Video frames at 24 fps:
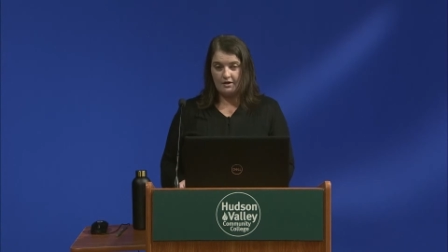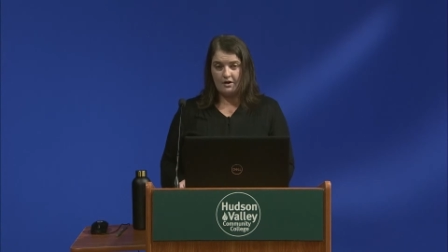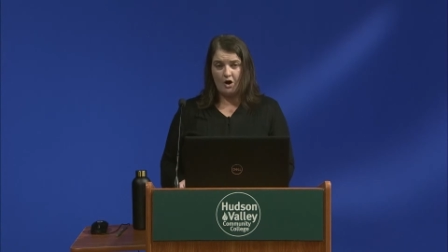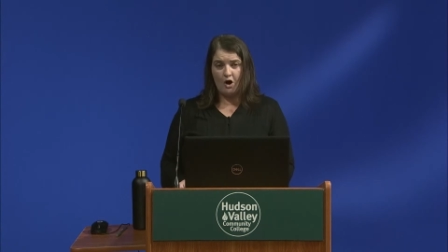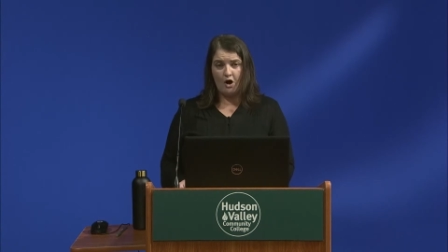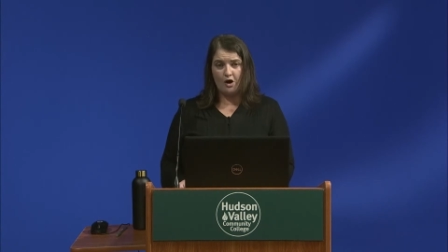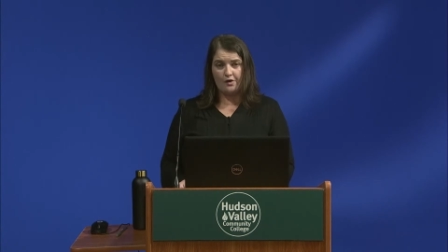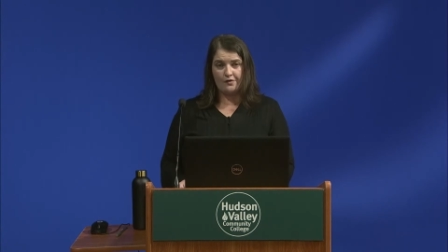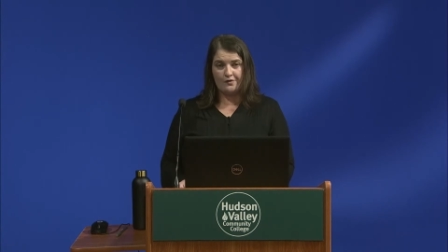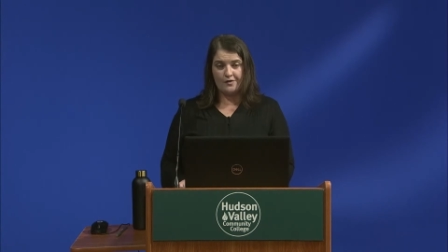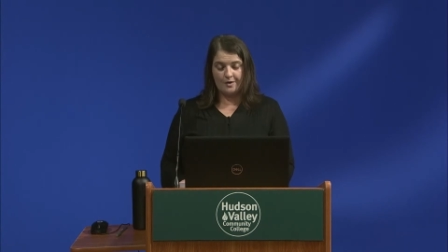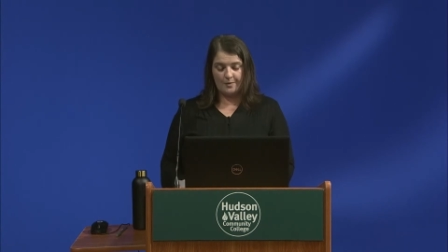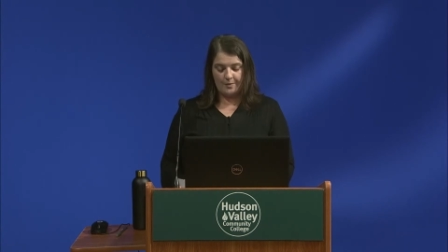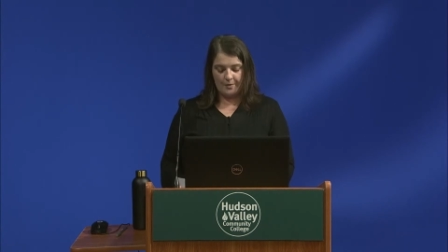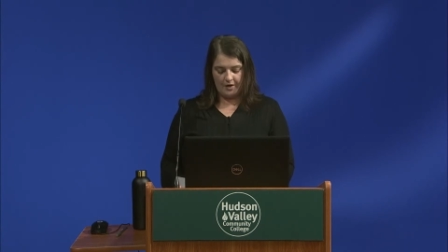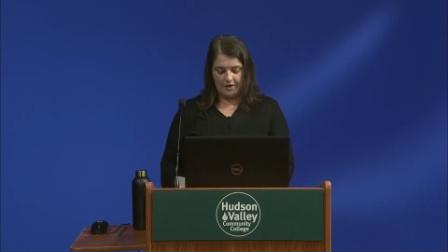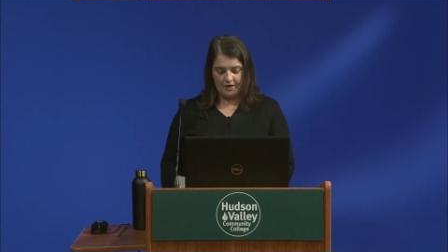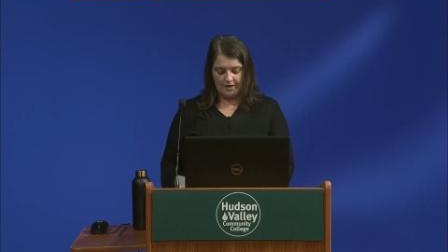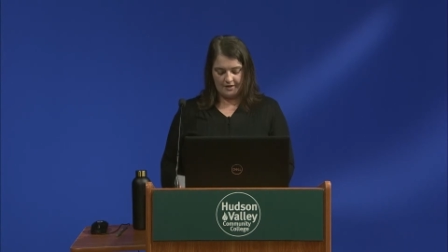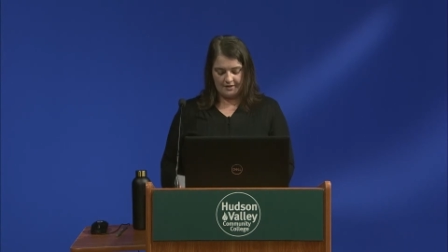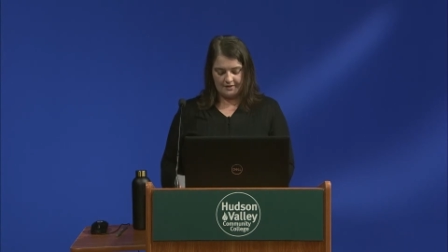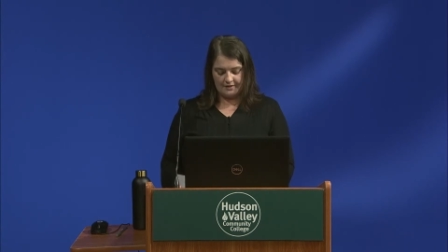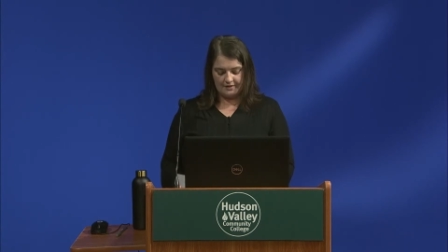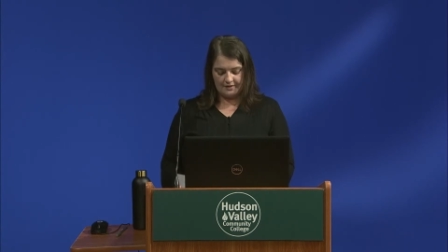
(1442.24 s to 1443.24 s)
RV
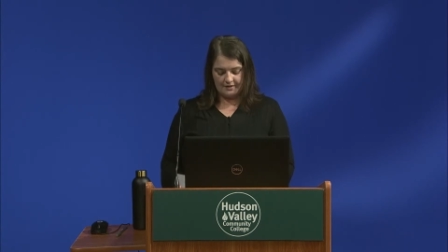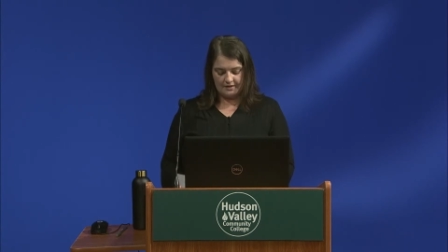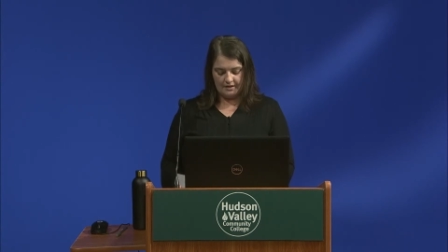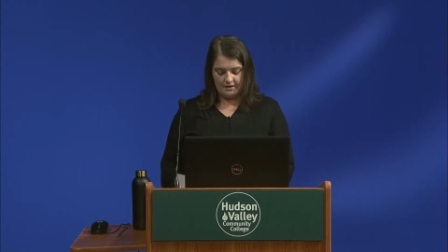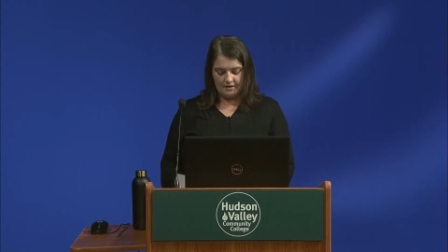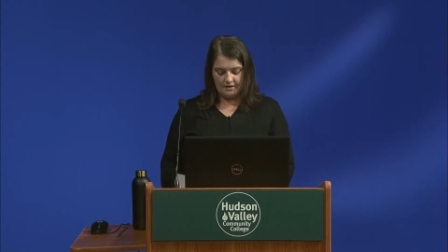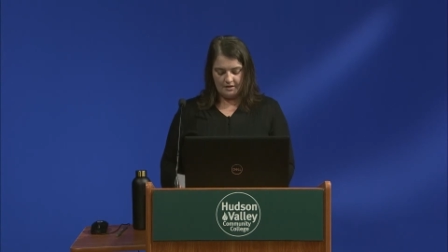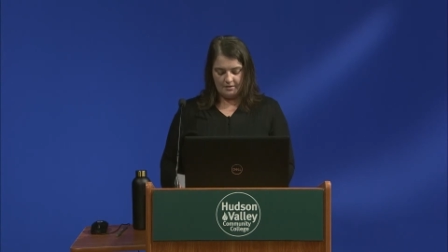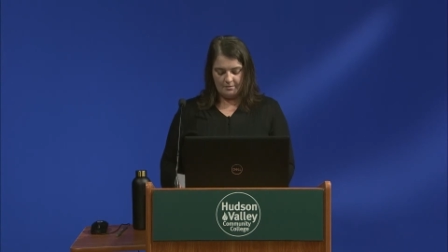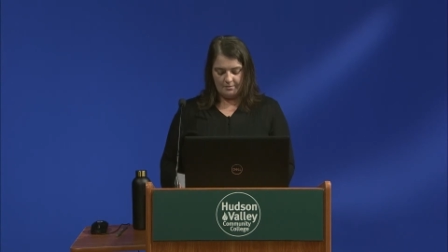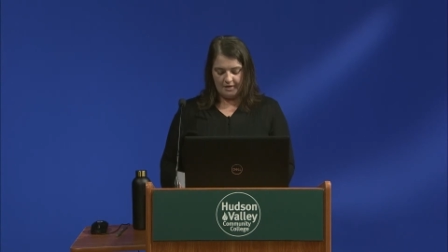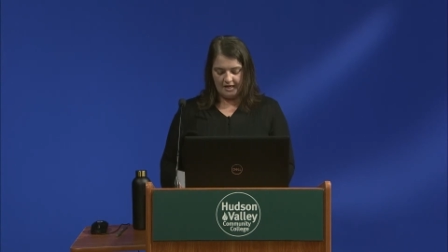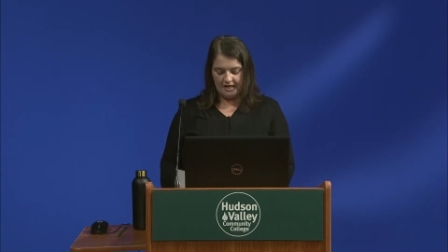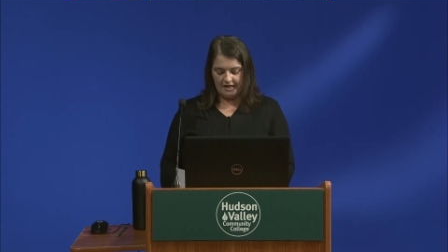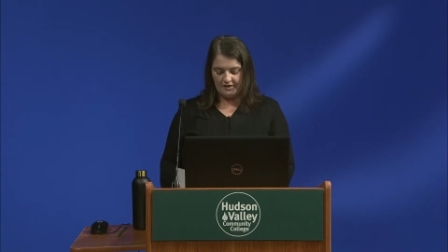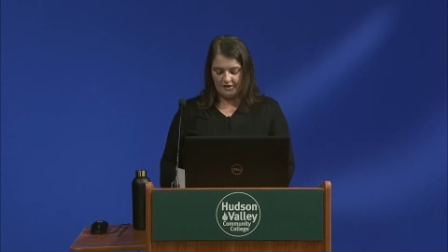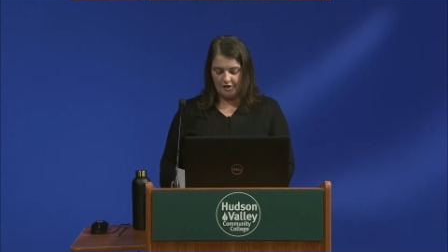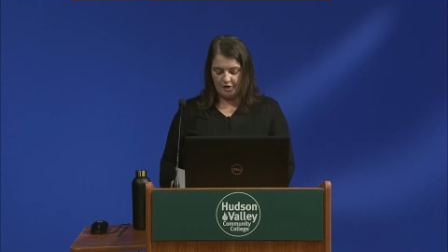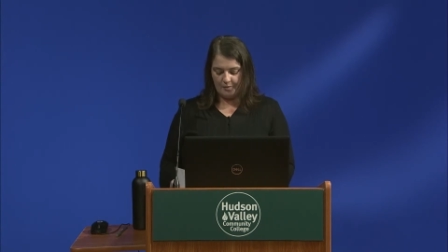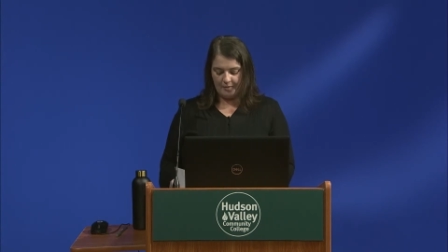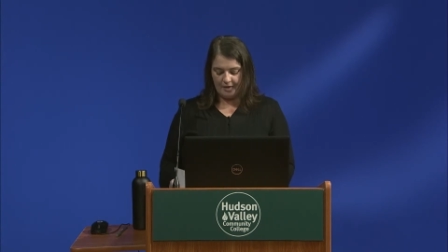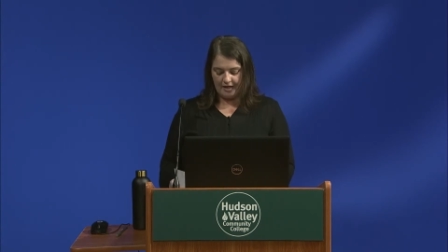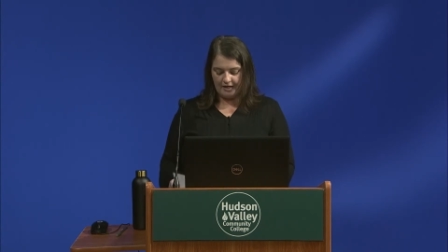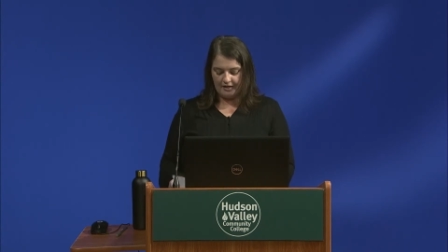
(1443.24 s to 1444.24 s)
parks, making
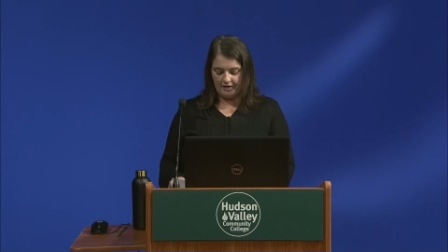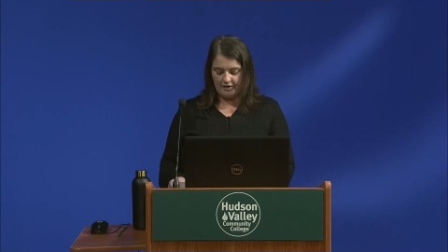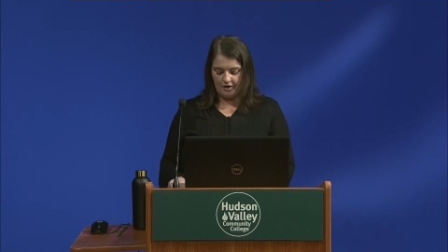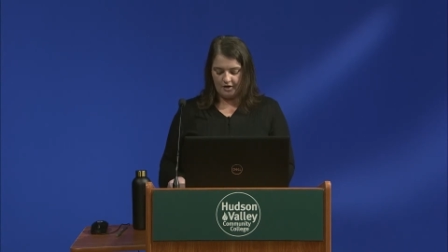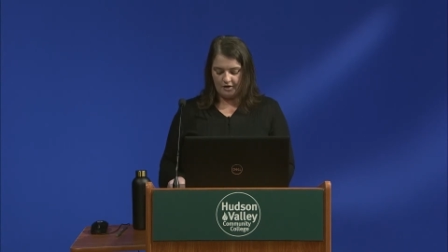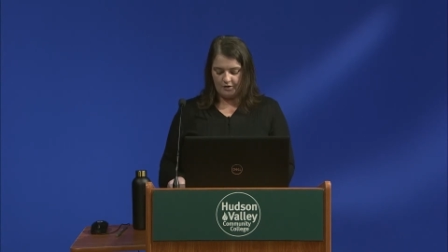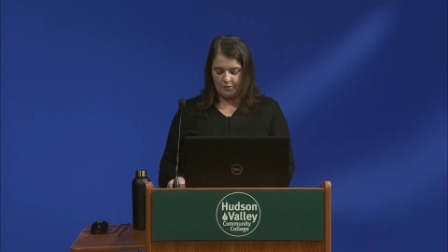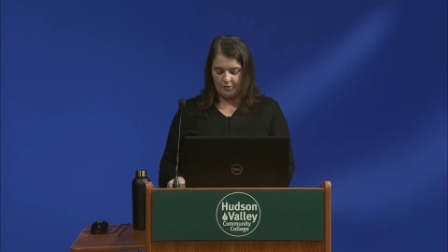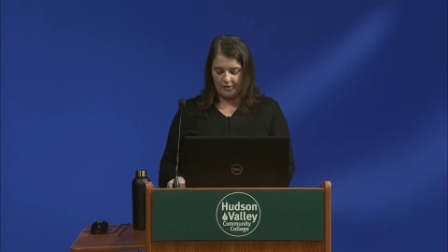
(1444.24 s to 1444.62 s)
their backyard